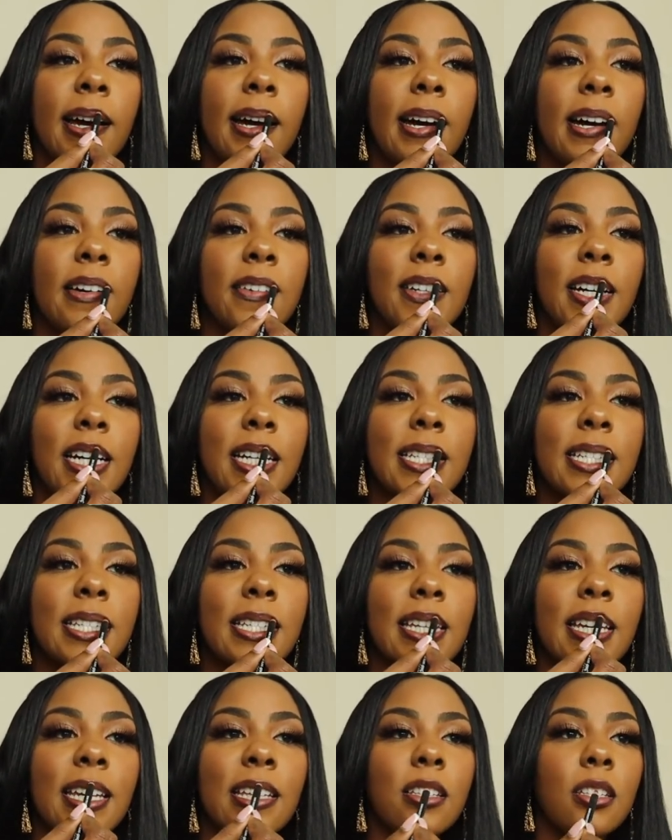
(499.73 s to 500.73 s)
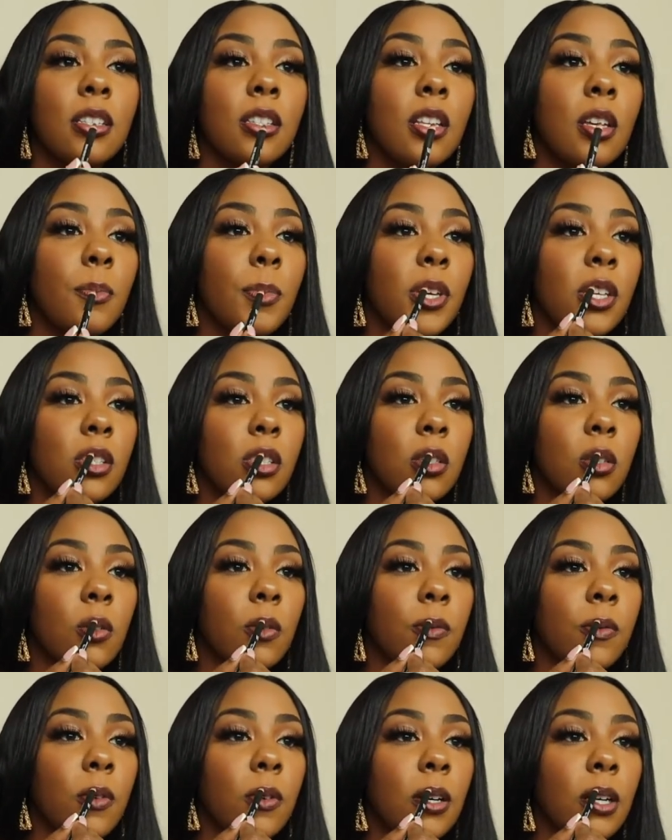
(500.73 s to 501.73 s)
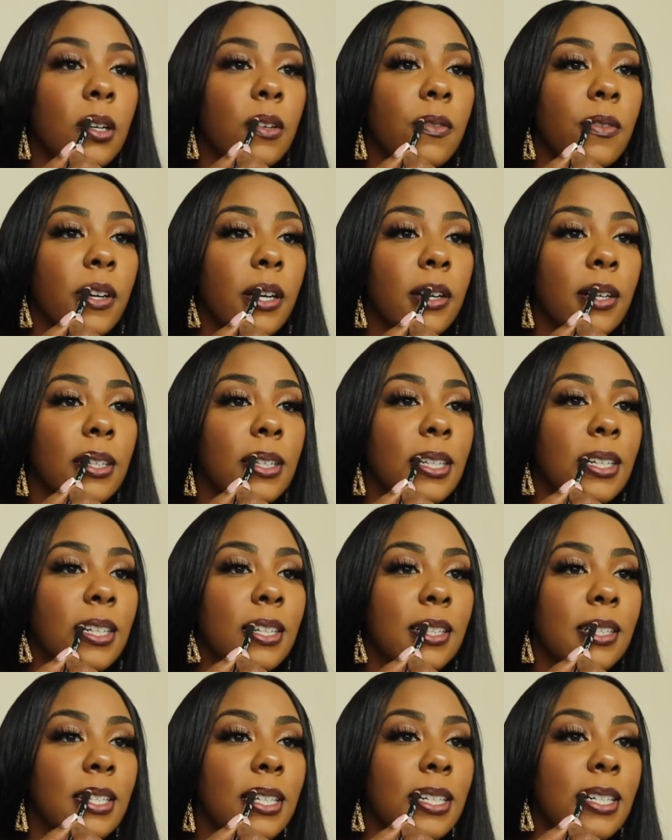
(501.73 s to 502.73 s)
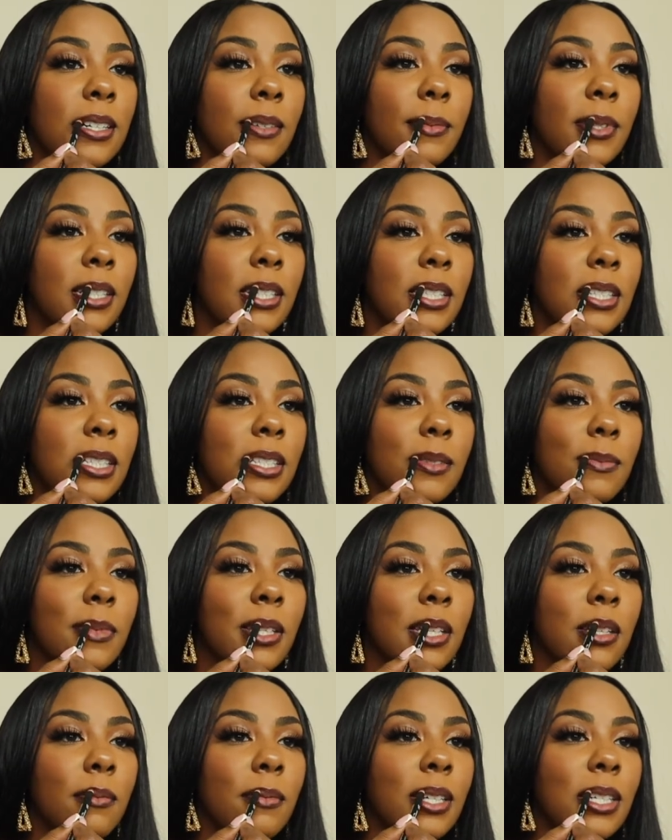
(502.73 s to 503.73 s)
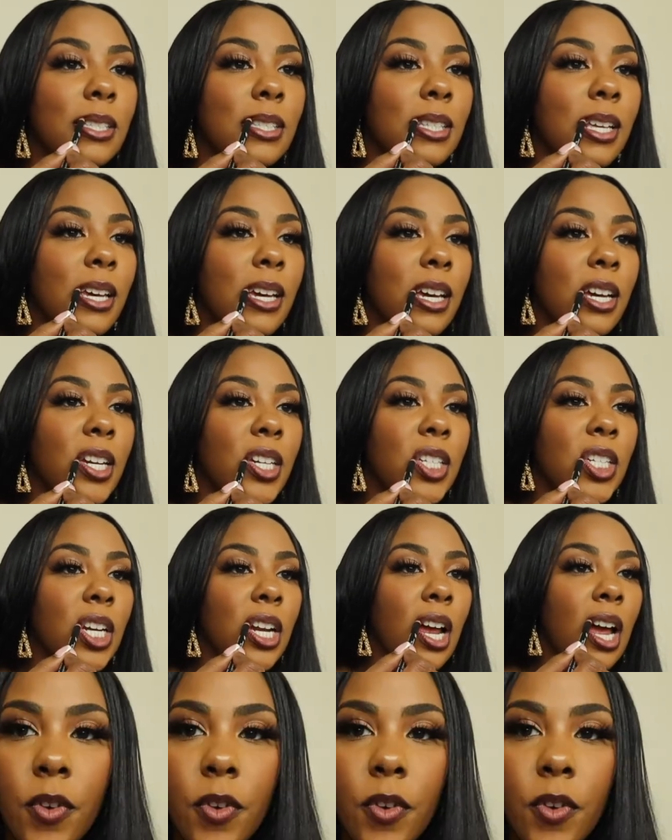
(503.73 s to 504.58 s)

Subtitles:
I've actually had this lip pencil for a very long time, and it's just been in my stash.